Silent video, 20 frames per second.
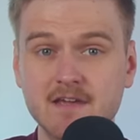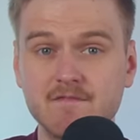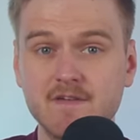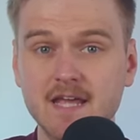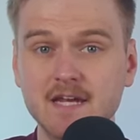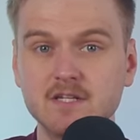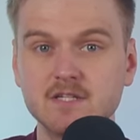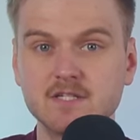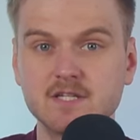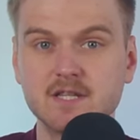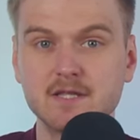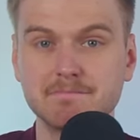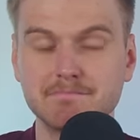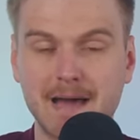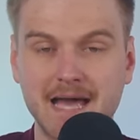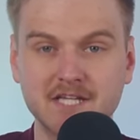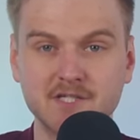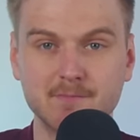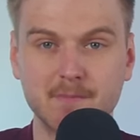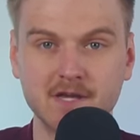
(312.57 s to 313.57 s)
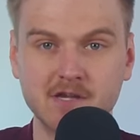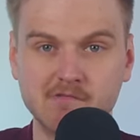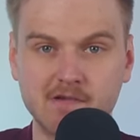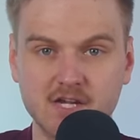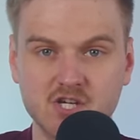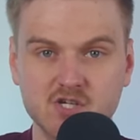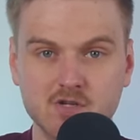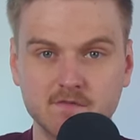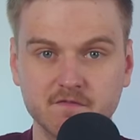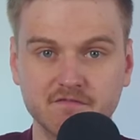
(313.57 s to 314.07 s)
give in to the mass
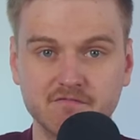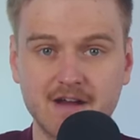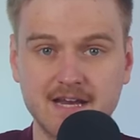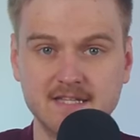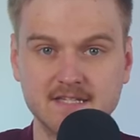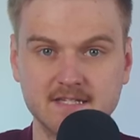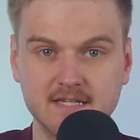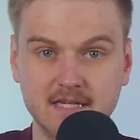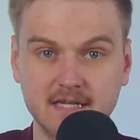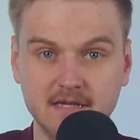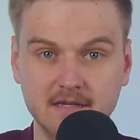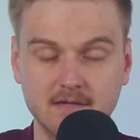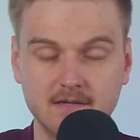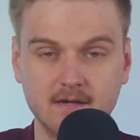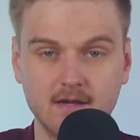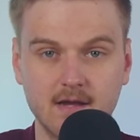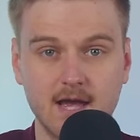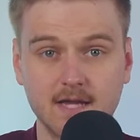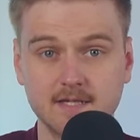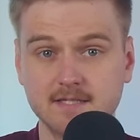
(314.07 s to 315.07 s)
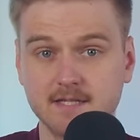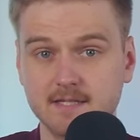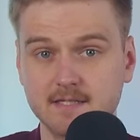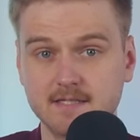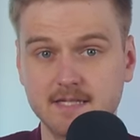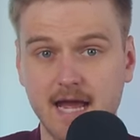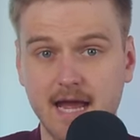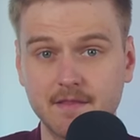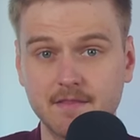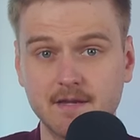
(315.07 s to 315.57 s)
migration frenzy. As things
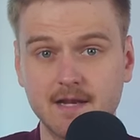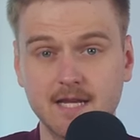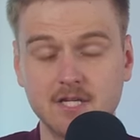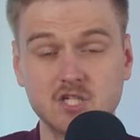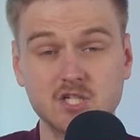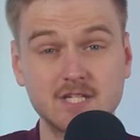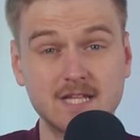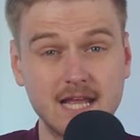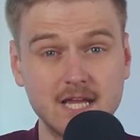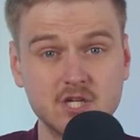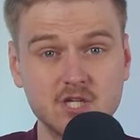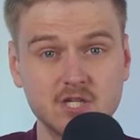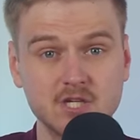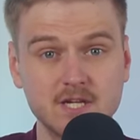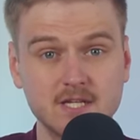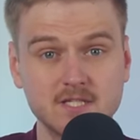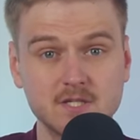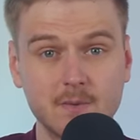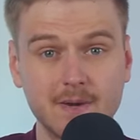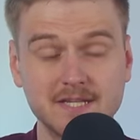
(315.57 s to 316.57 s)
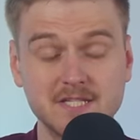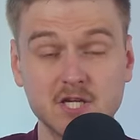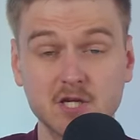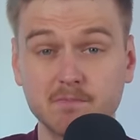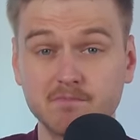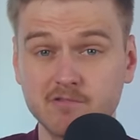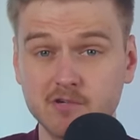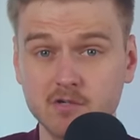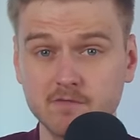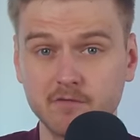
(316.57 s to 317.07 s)
stand, the legislation is
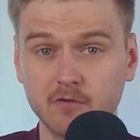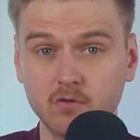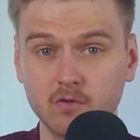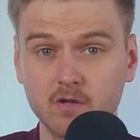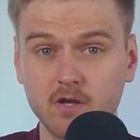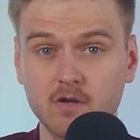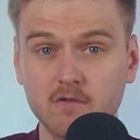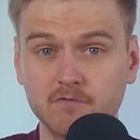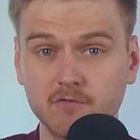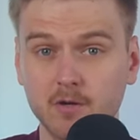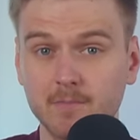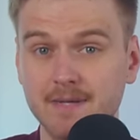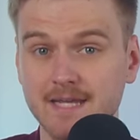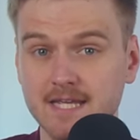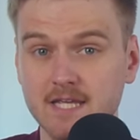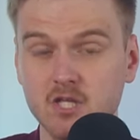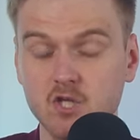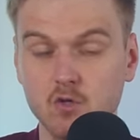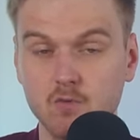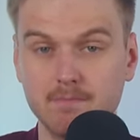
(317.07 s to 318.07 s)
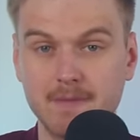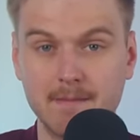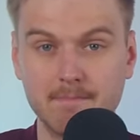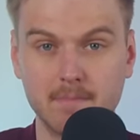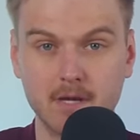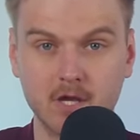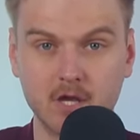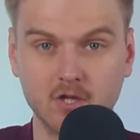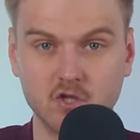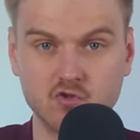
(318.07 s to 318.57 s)
awaiting approval from EU
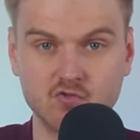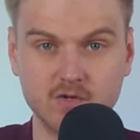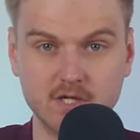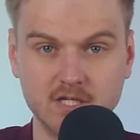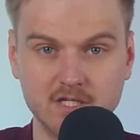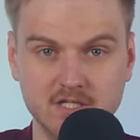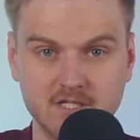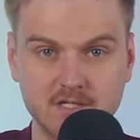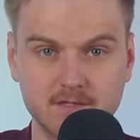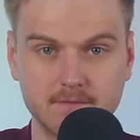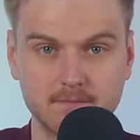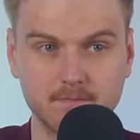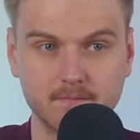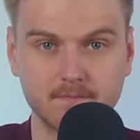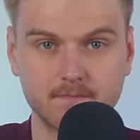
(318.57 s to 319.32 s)
member countries.